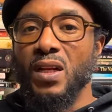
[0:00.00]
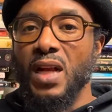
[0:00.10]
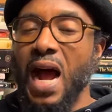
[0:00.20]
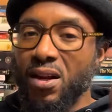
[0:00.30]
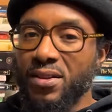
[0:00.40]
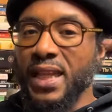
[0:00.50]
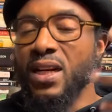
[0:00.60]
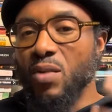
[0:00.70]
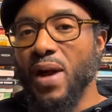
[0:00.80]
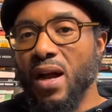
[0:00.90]
I'll think
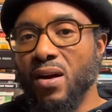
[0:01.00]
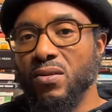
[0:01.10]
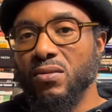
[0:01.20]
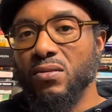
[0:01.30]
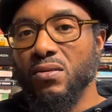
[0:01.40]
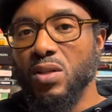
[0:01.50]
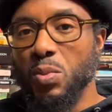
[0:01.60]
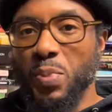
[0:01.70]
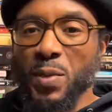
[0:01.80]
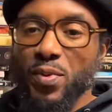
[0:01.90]
about
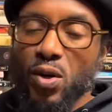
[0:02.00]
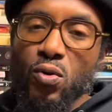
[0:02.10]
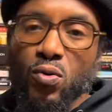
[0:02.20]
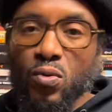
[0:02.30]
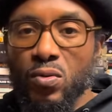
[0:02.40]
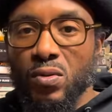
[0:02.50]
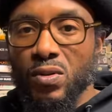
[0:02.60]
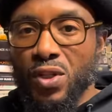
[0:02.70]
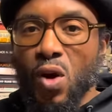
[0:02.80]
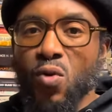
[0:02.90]
people who
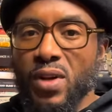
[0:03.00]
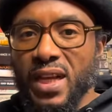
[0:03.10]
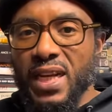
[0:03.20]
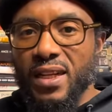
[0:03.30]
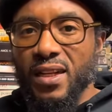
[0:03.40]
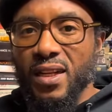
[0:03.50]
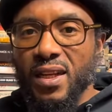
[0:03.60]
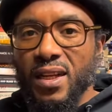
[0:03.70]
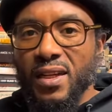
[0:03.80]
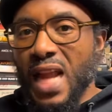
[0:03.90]
don't eat
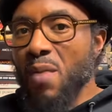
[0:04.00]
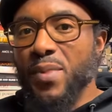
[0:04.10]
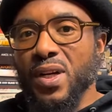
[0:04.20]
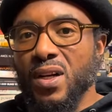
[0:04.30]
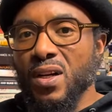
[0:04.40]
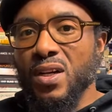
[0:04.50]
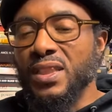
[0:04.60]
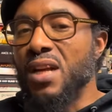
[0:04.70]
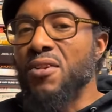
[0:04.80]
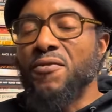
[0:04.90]
not because
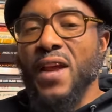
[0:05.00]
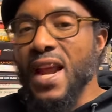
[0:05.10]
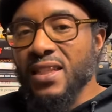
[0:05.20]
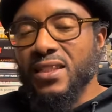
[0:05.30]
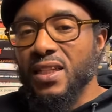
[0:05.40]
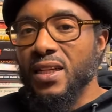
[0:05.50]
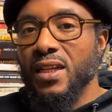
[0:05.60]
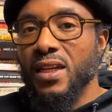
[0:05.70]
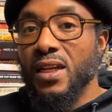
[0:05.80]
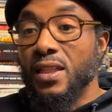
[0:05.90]
they're fasting.
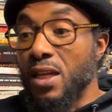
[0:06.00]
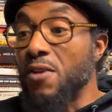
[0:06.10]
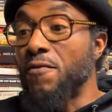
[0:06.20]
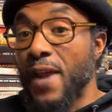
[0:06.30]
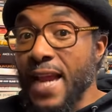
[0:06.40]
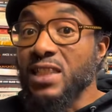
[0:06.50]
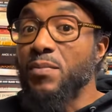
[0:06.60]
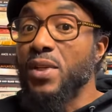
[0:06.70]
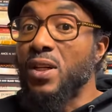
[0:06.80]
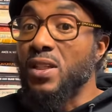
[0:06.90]
They're fasting
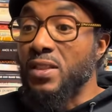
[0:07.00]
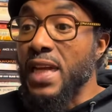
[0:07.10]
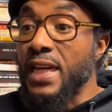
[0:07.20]
because they